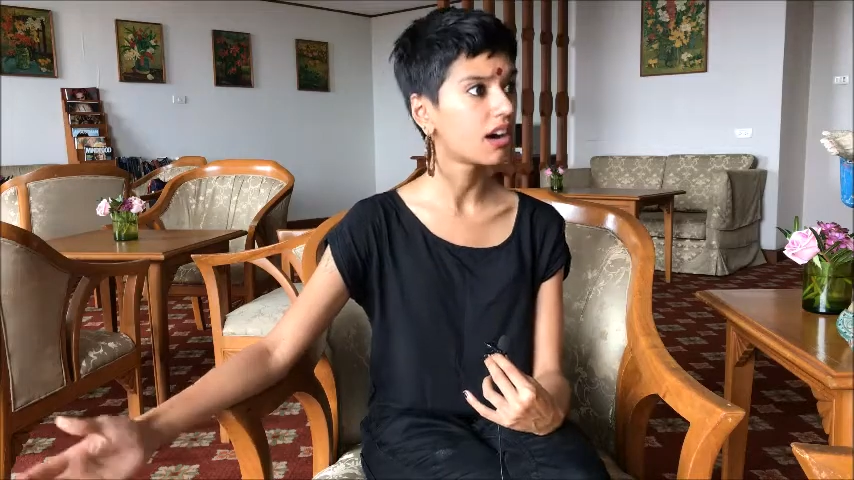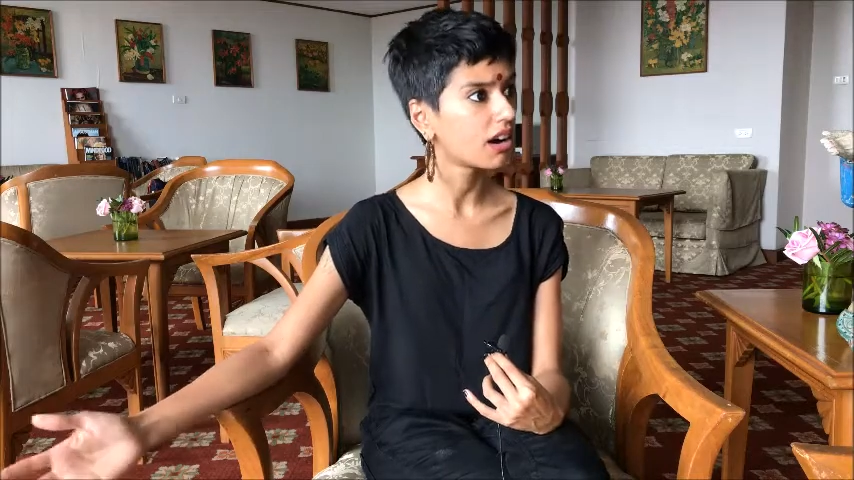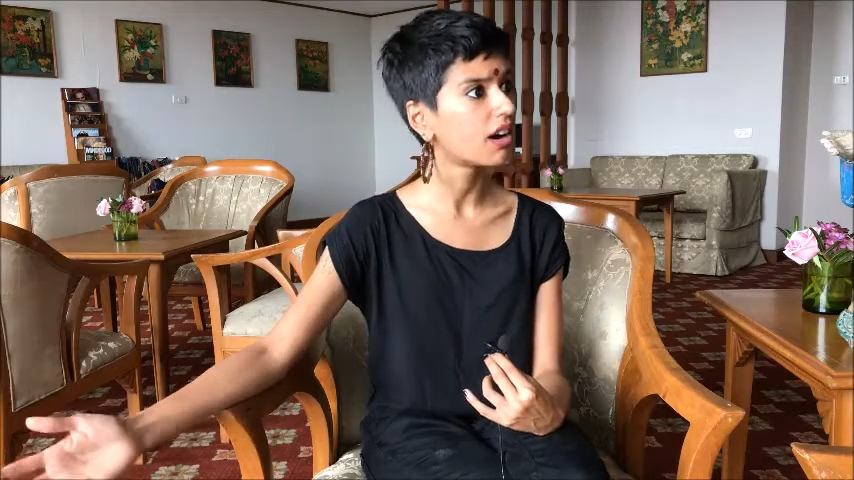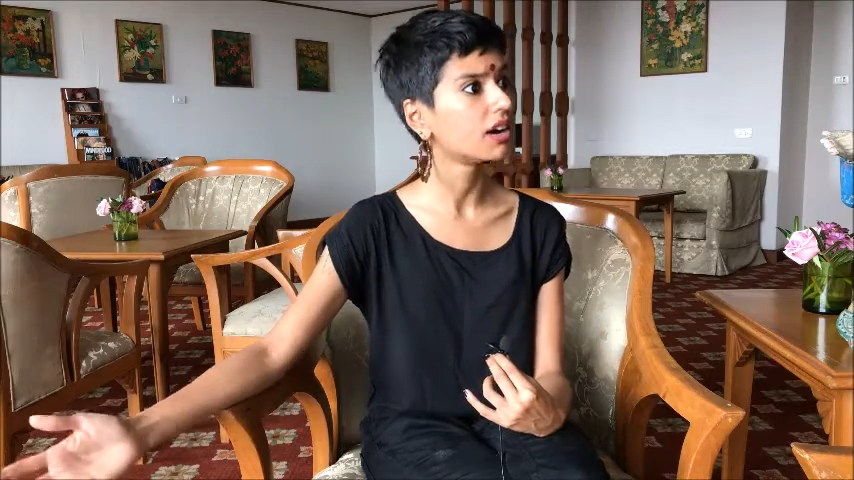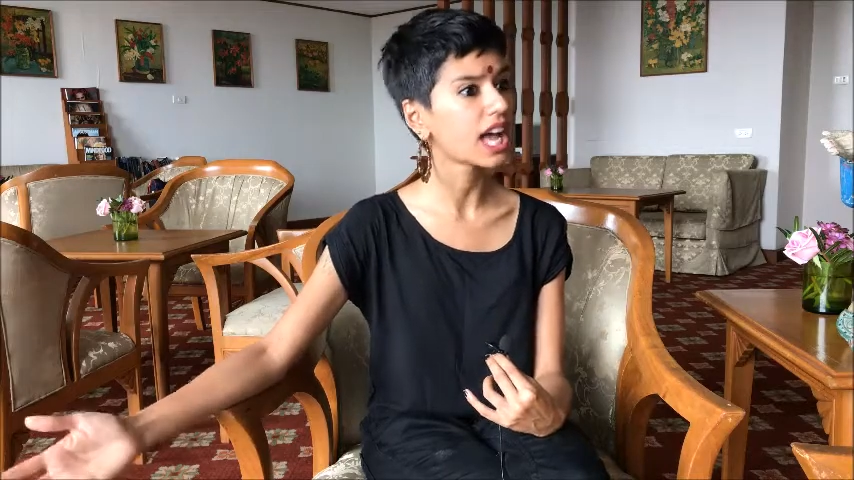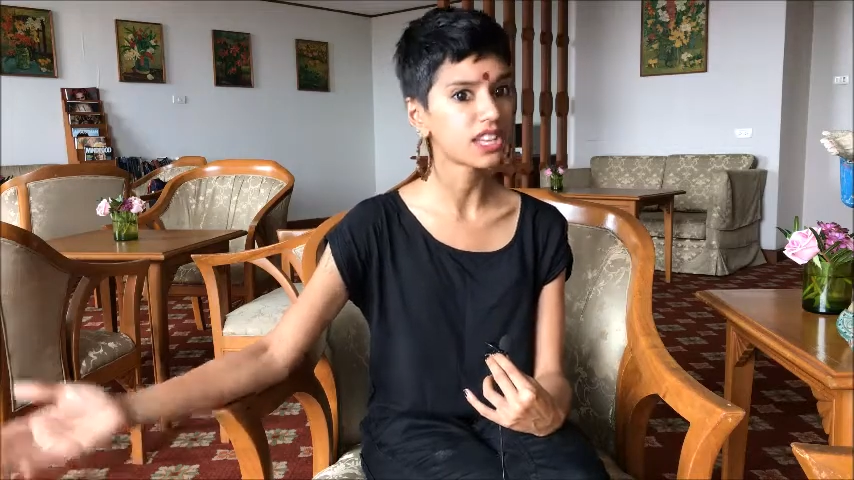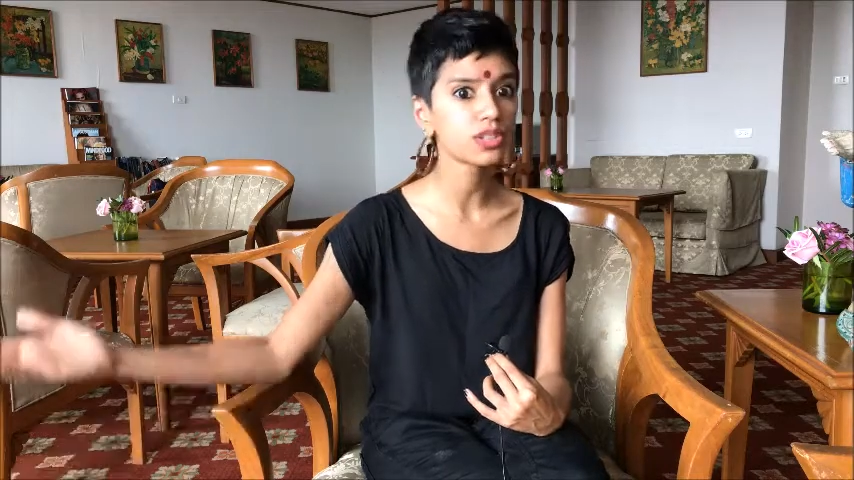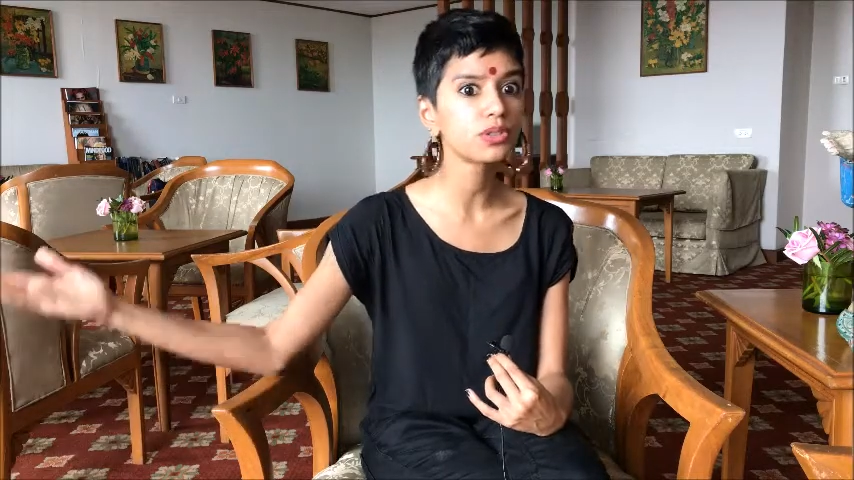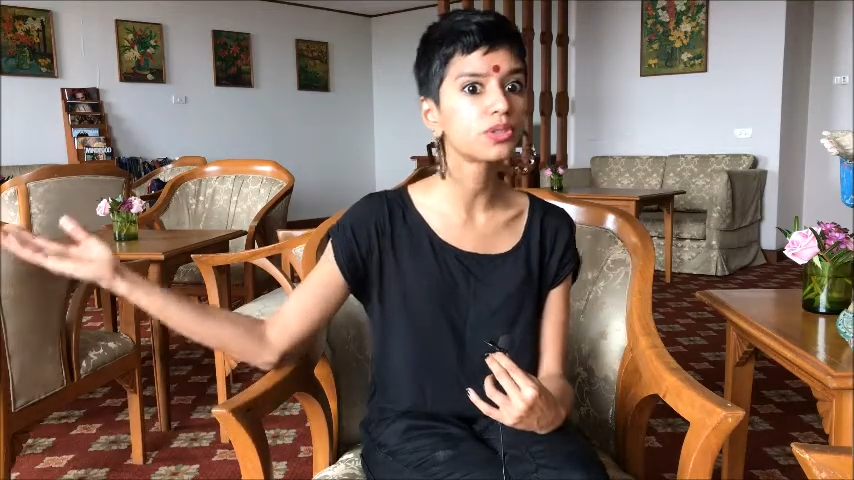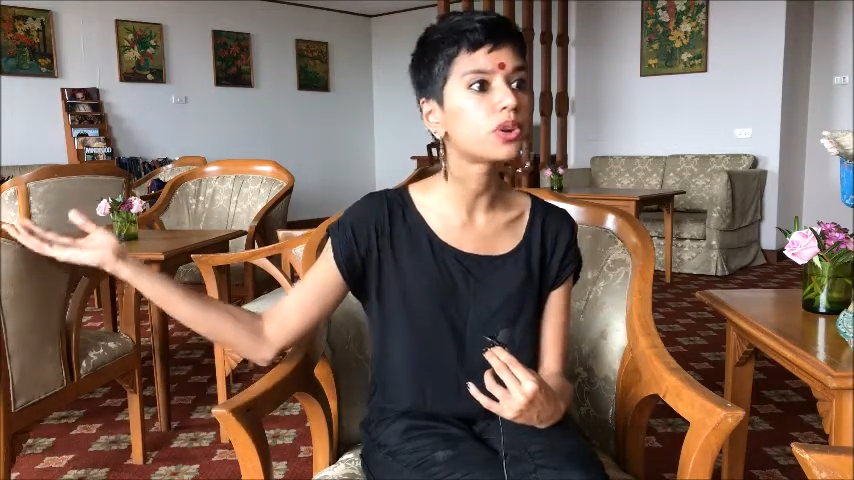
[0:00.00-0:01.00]
Uh, as
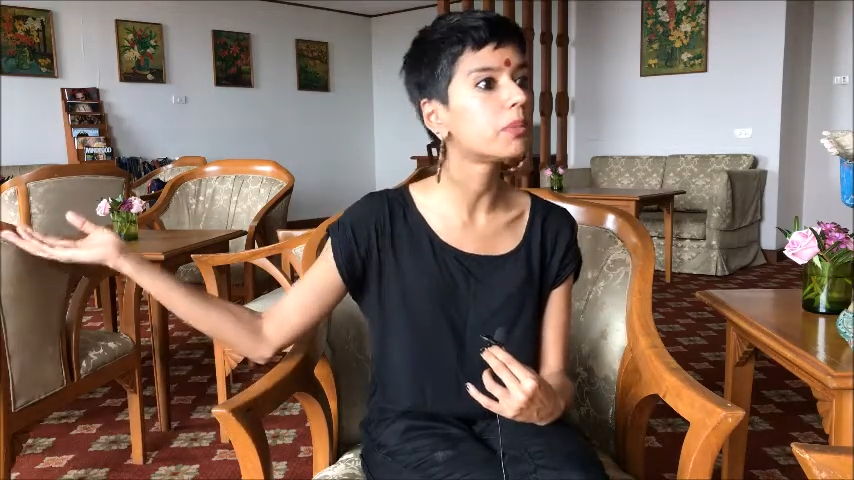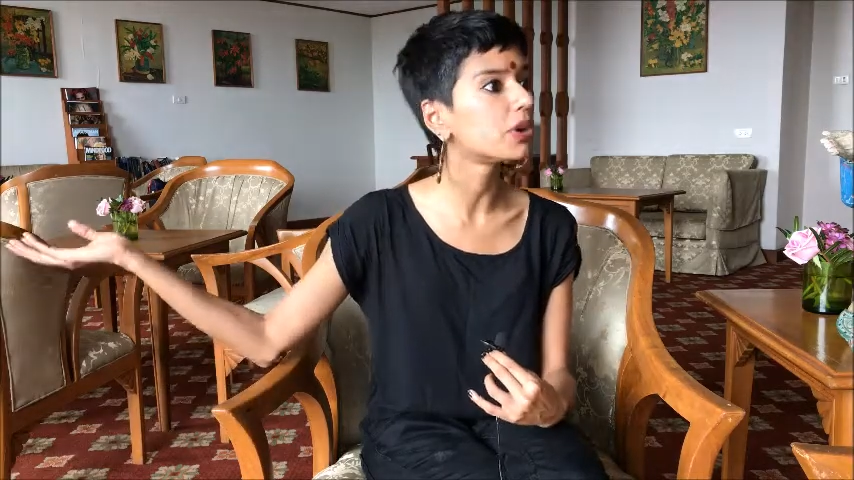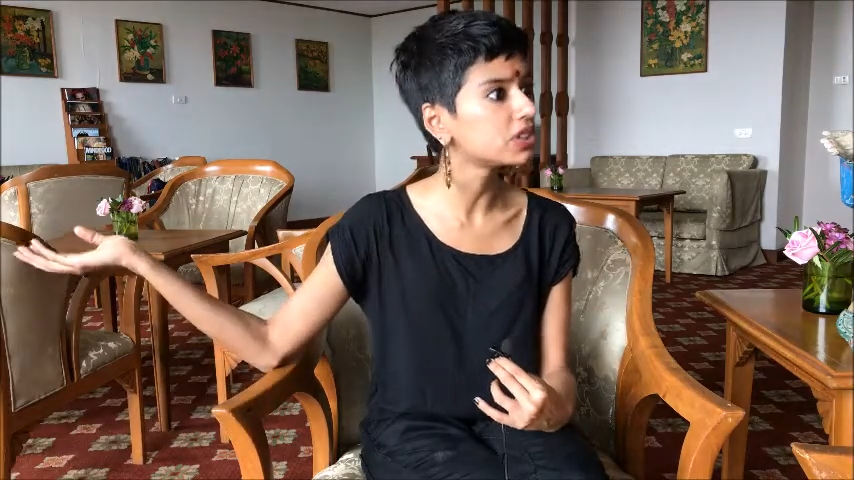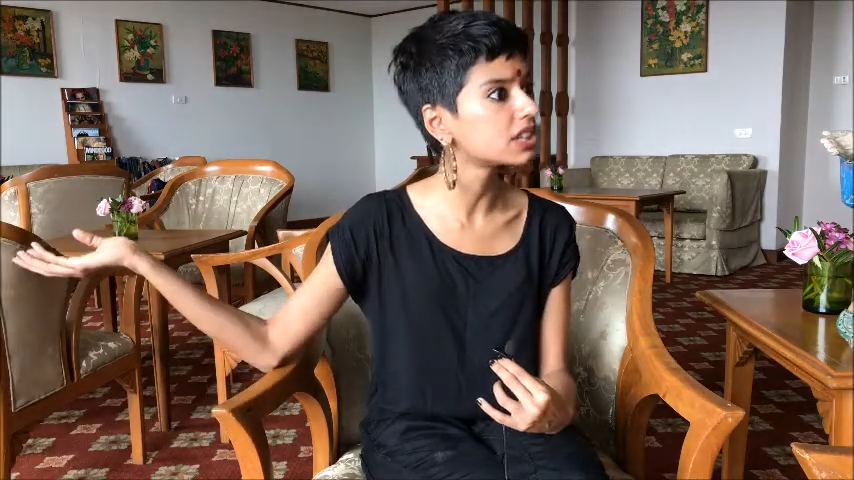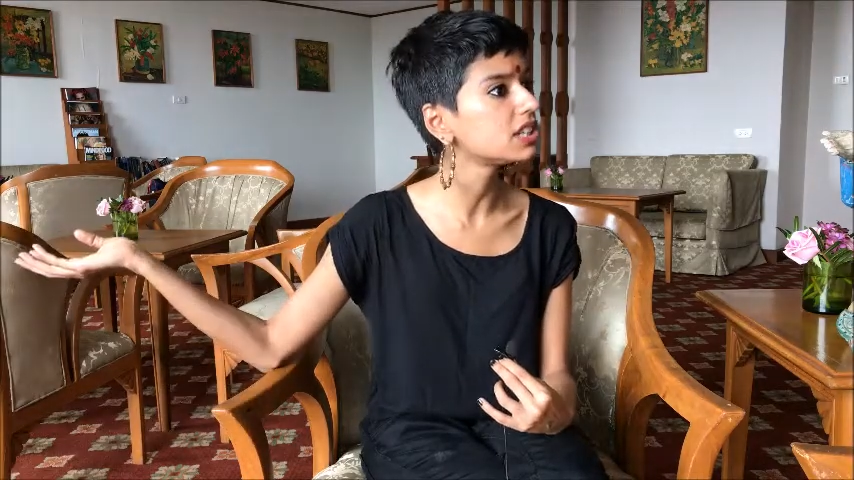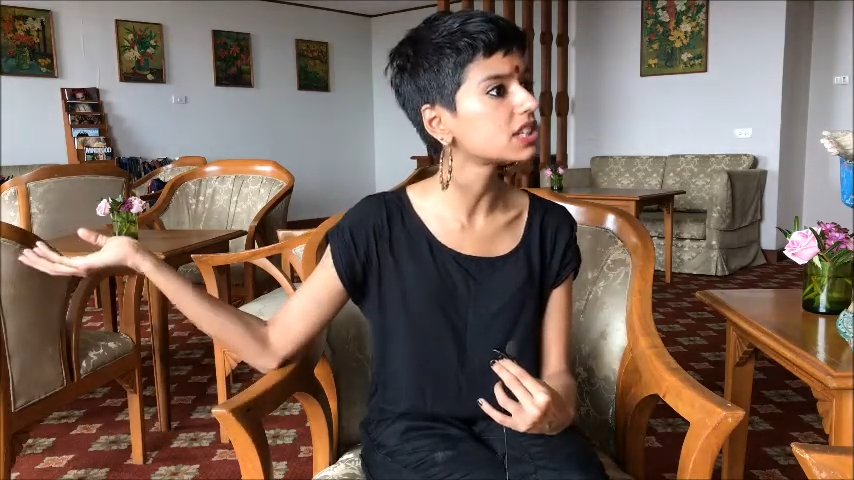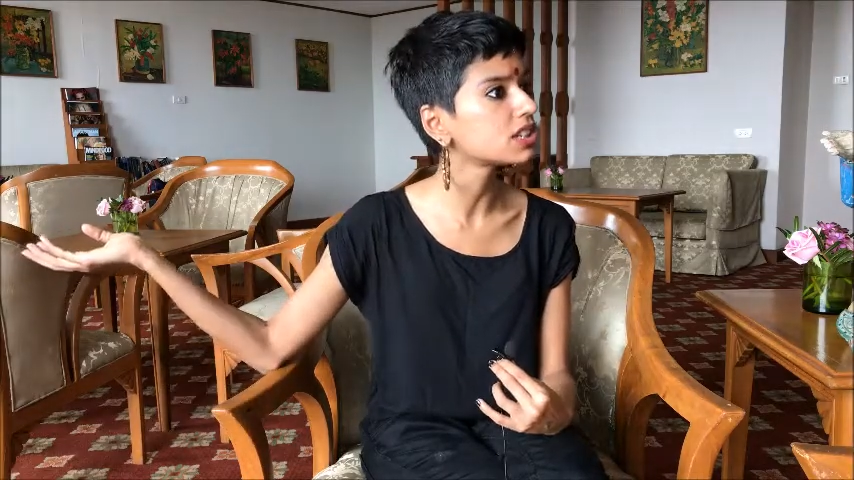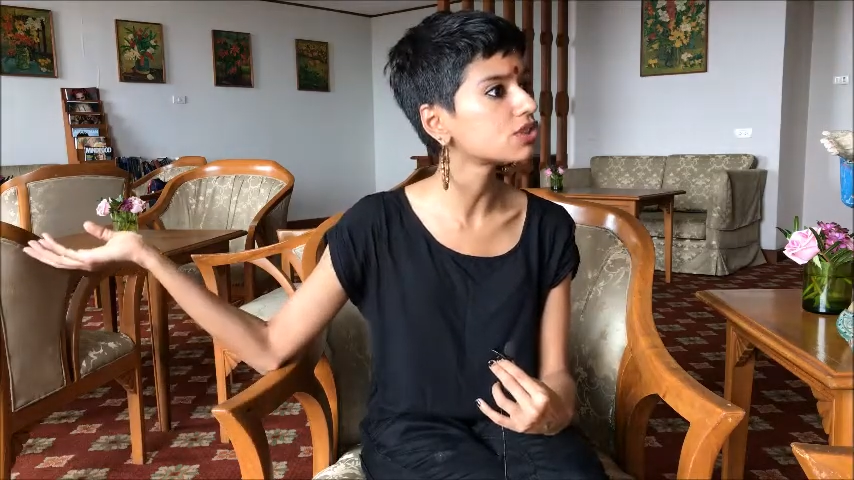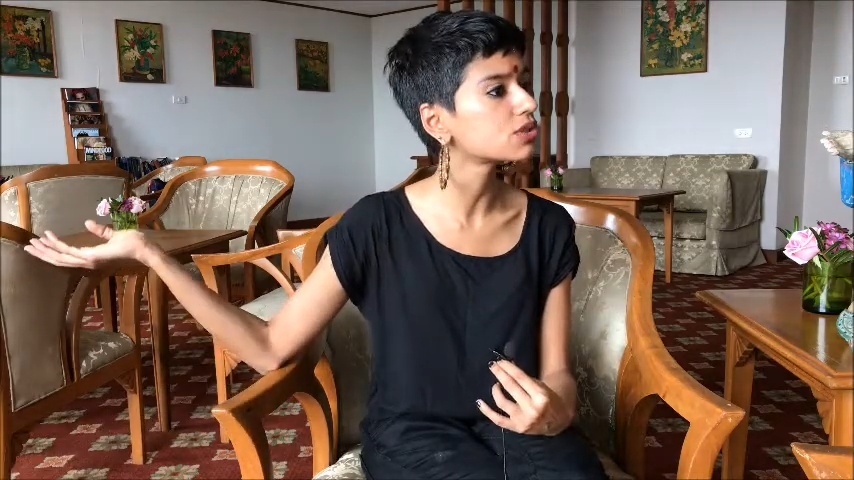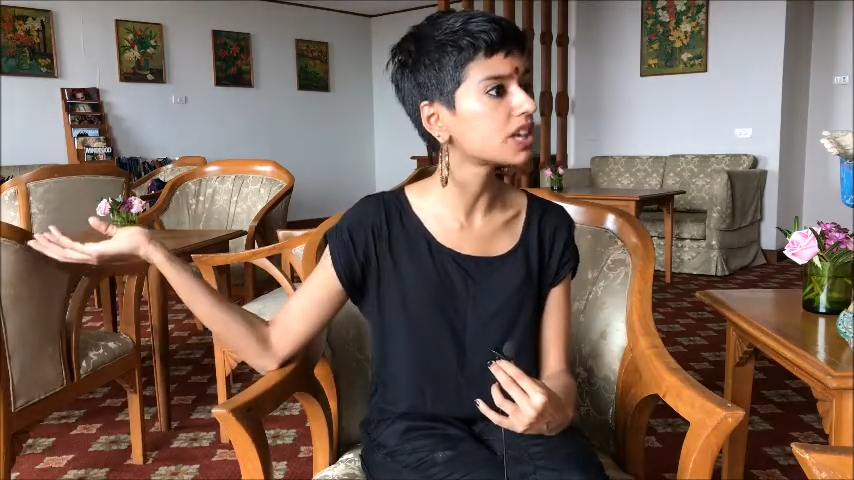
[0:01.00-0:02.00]
you know about the recent issue